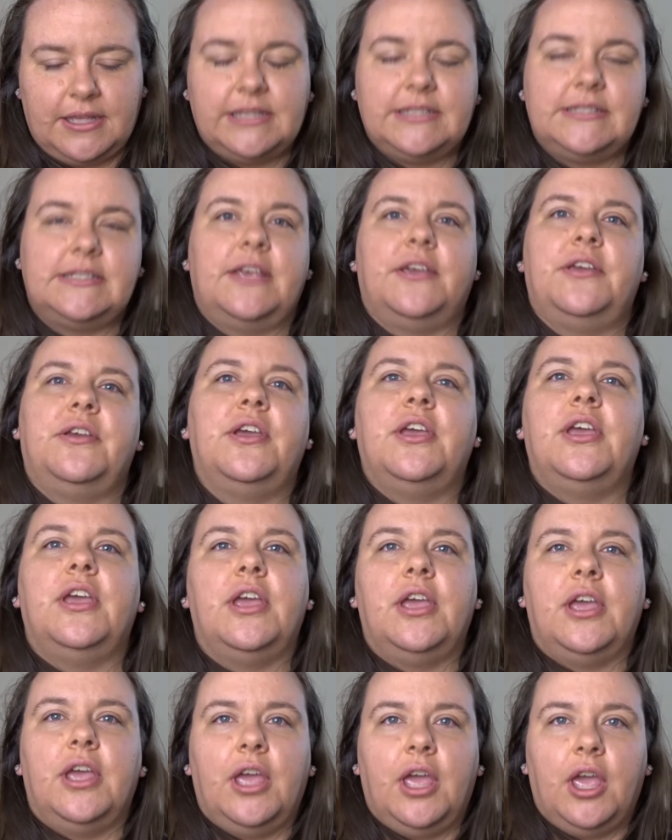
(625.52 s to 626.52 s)
So
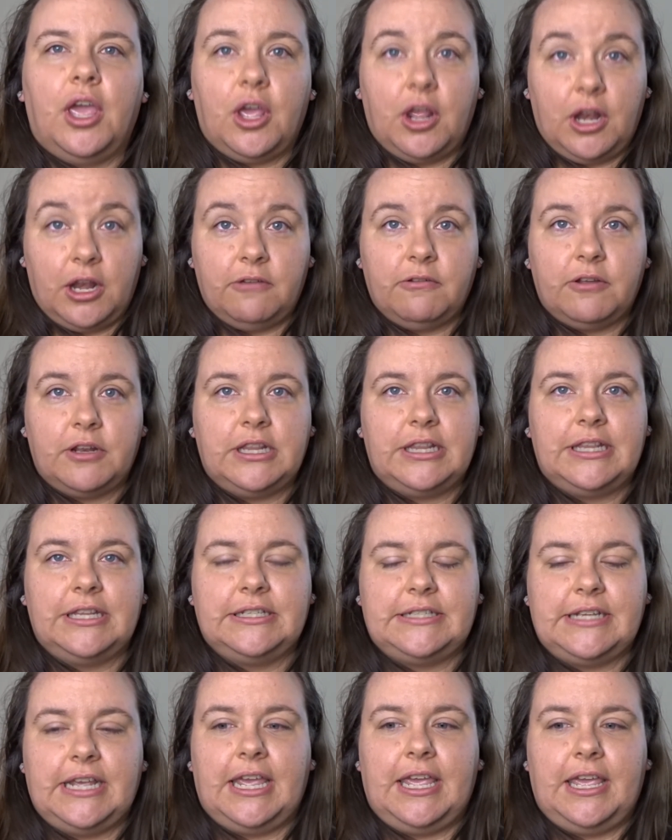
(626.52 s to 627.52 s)
earlier on in
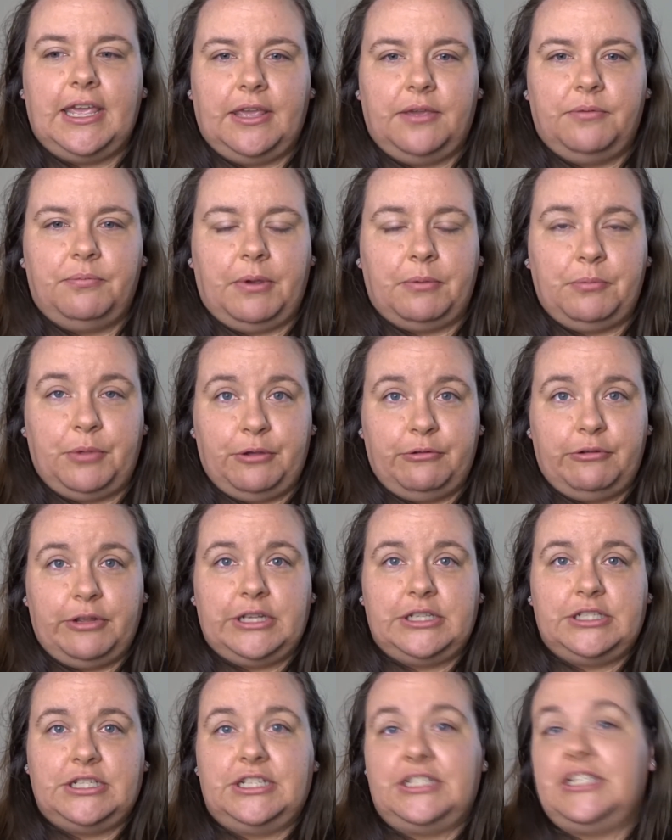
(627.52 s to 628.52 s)
the day when we were
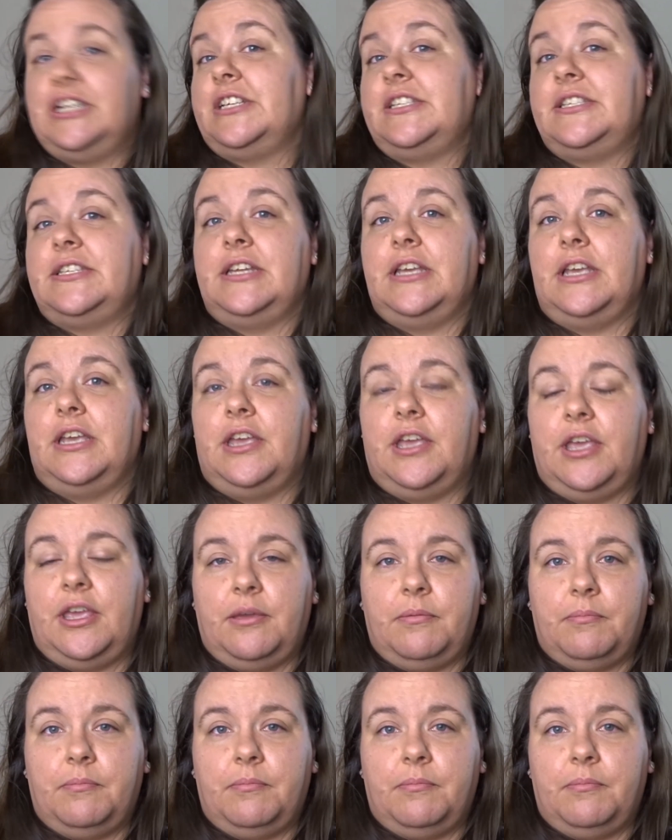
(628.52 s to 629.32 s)
in Chichester,